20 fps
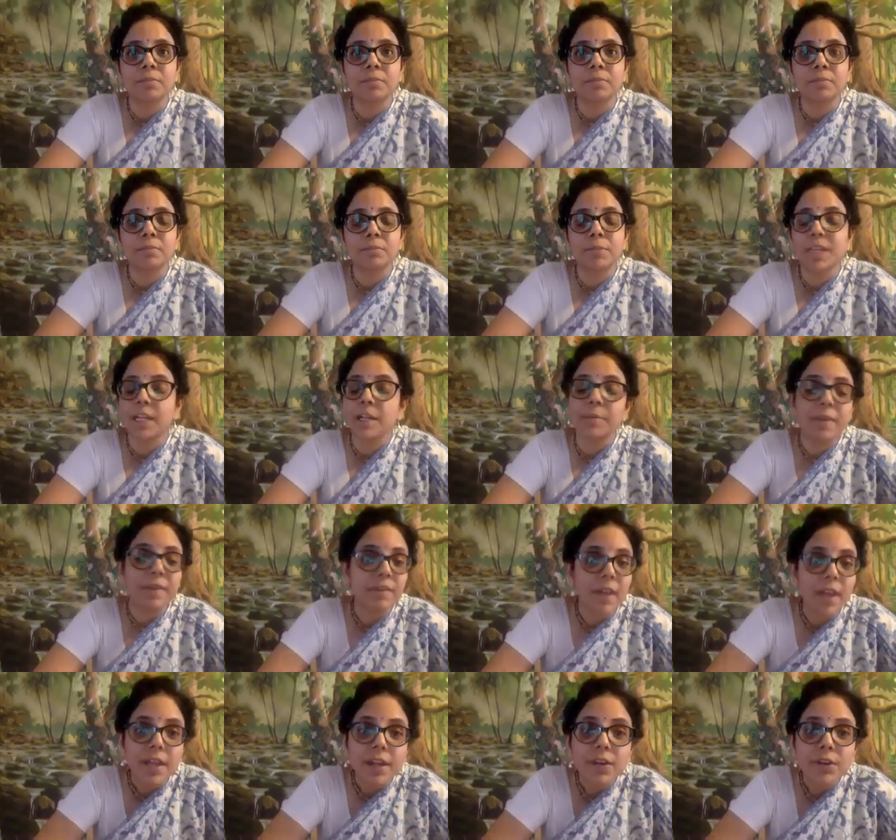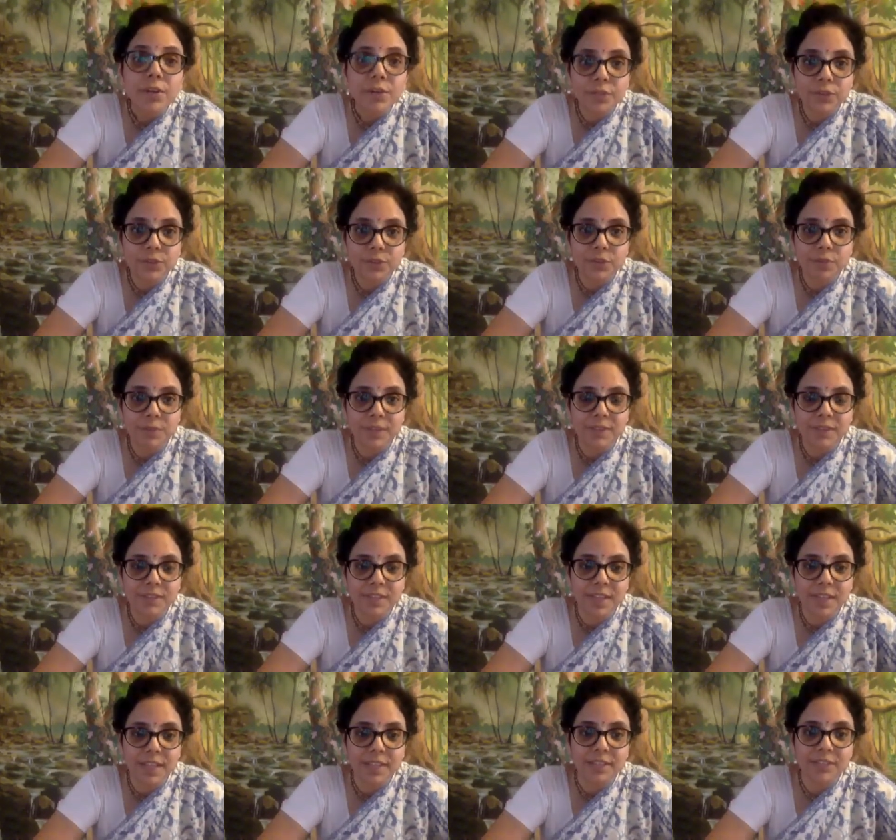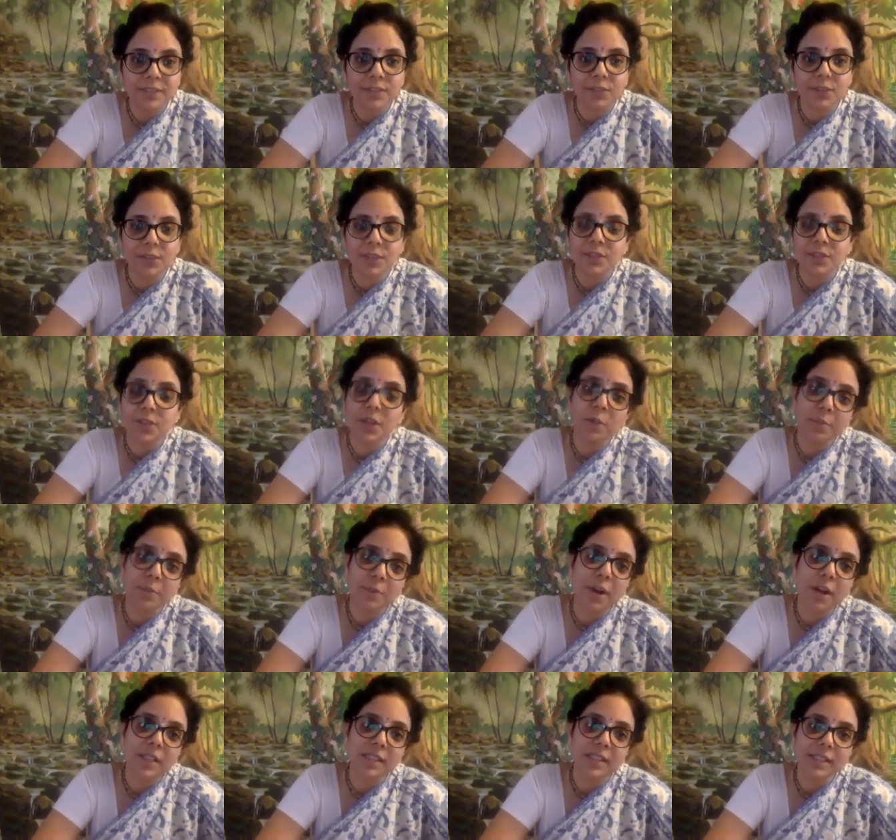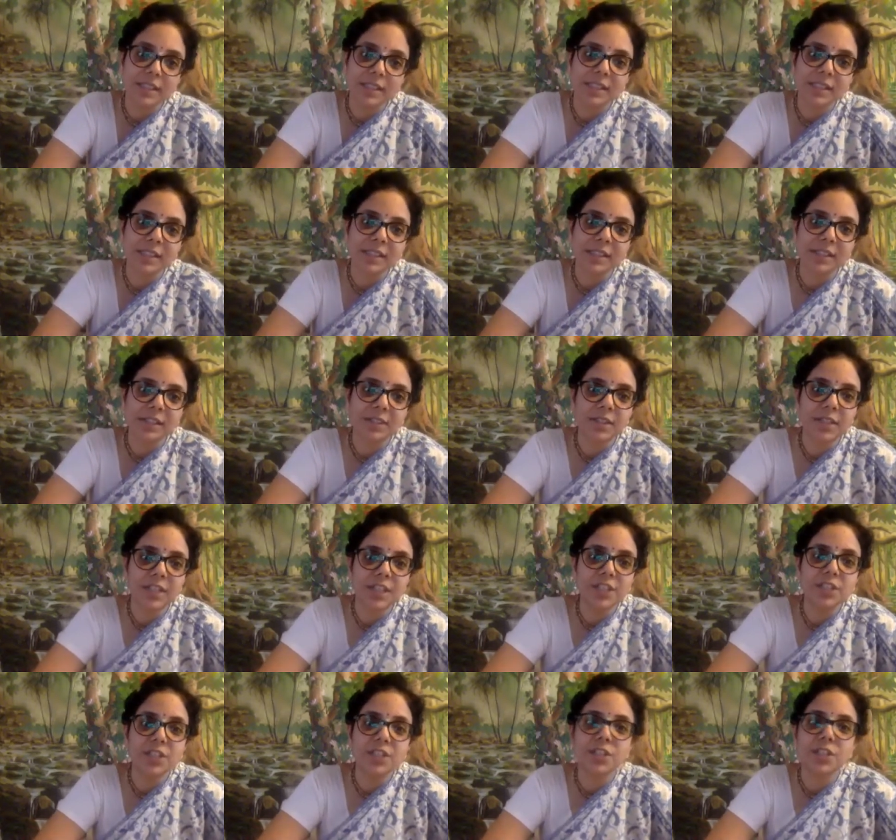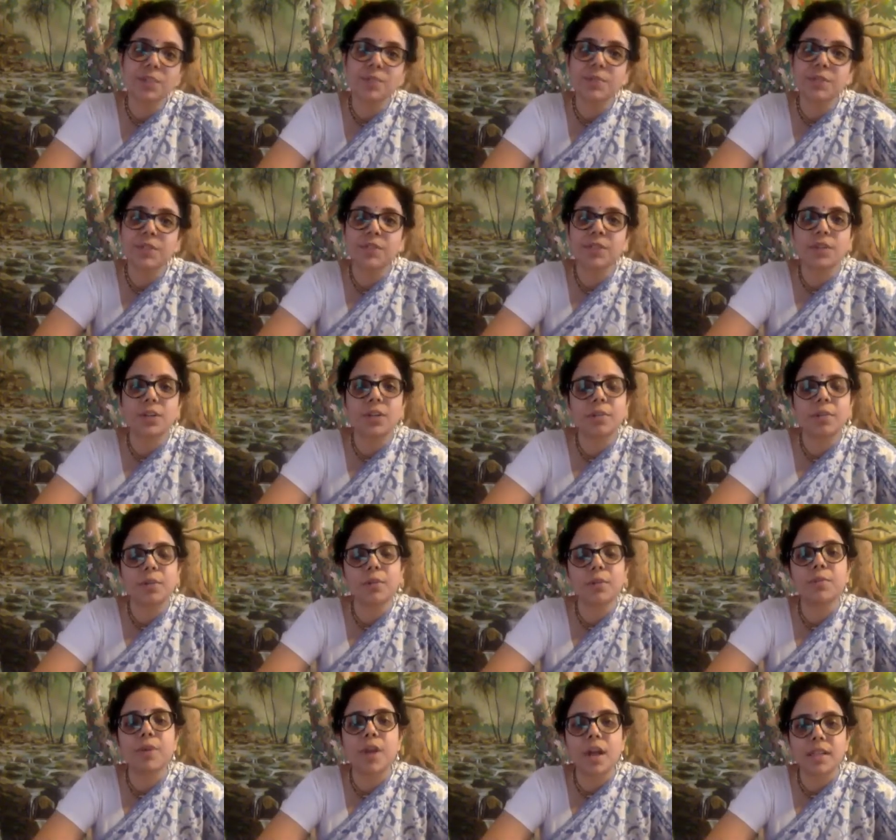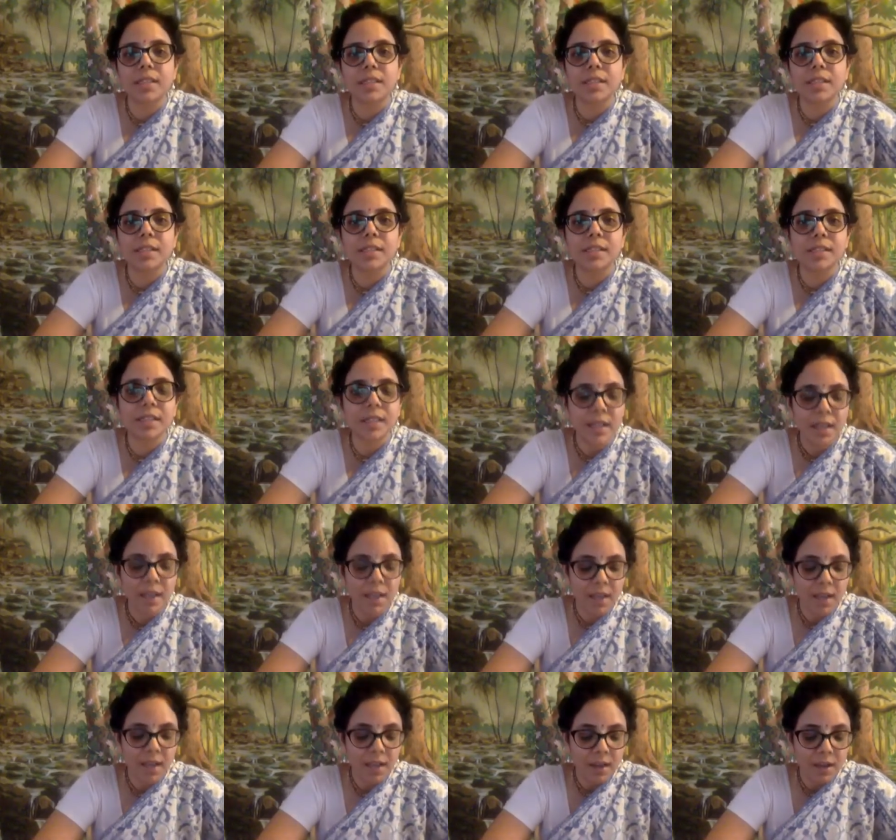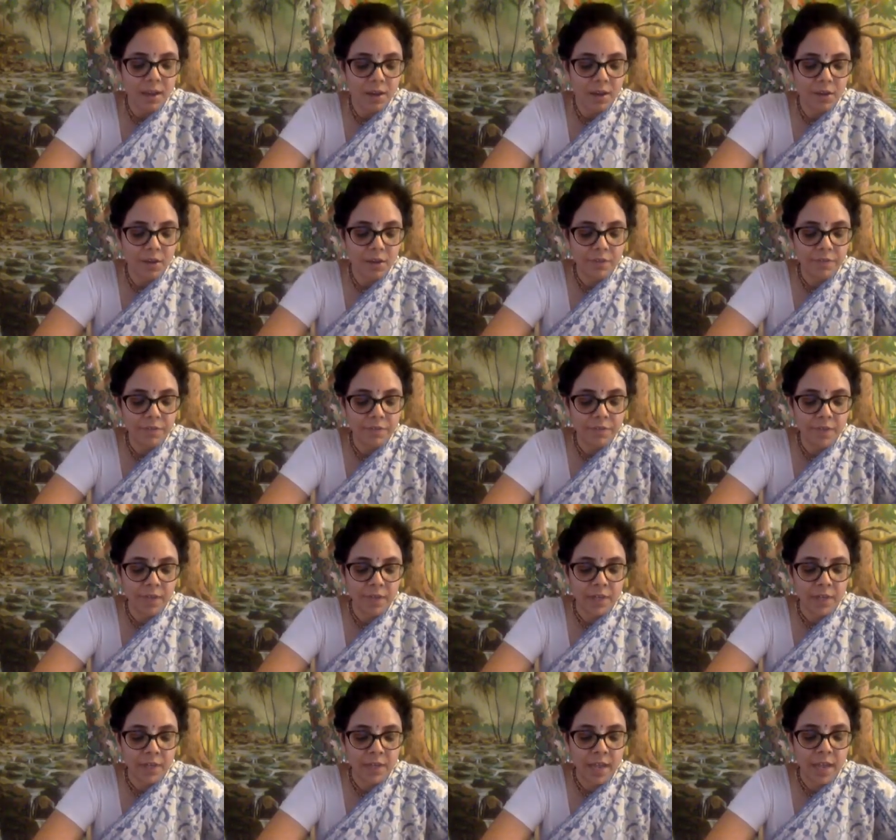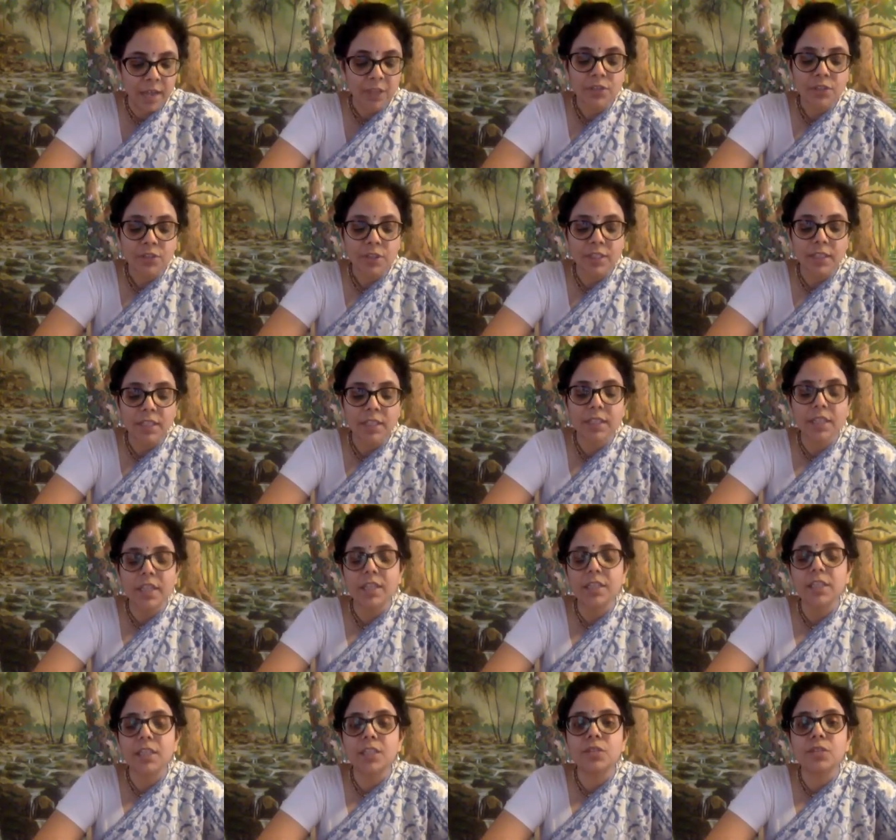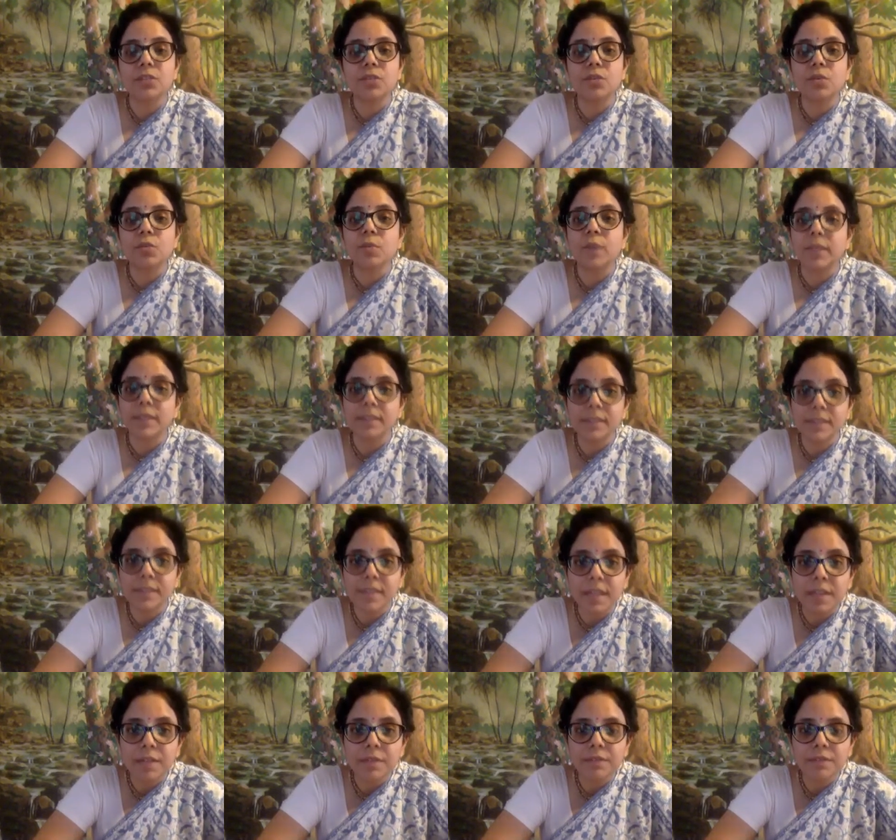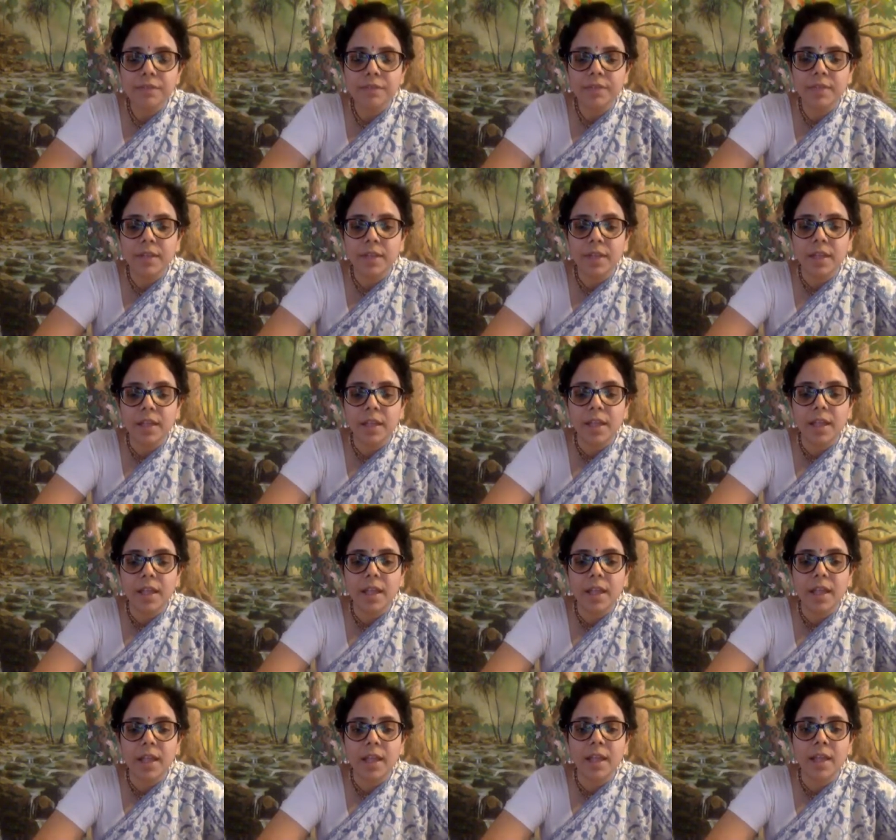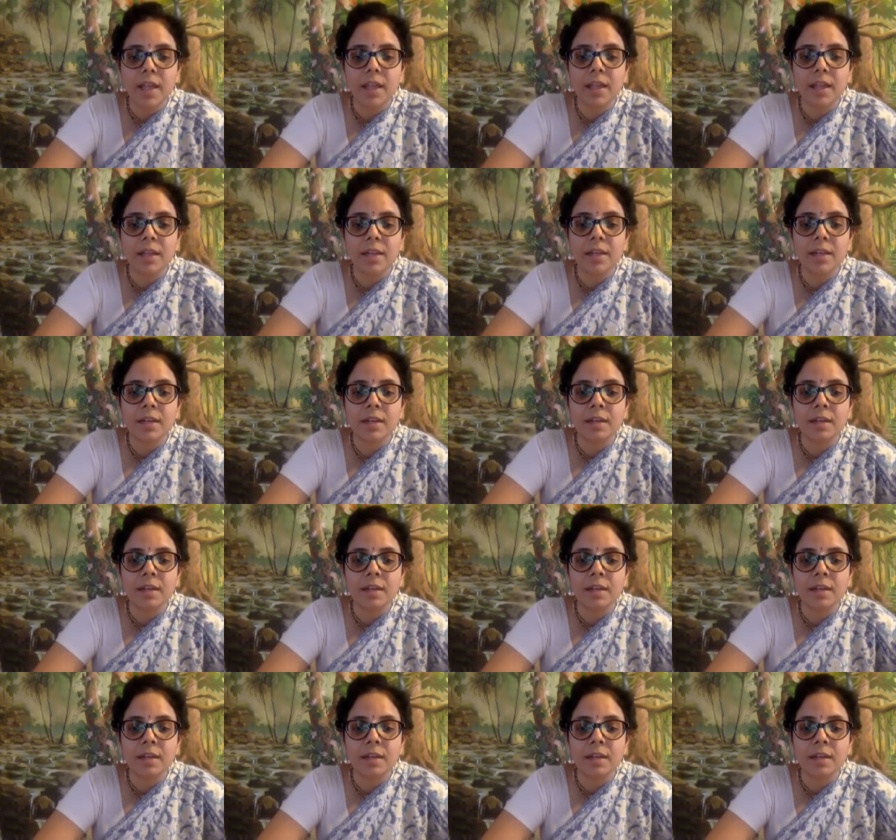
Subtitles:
become aware of those mistakes. So it's all a process. Relationships is all about process of actually getting to know oneself and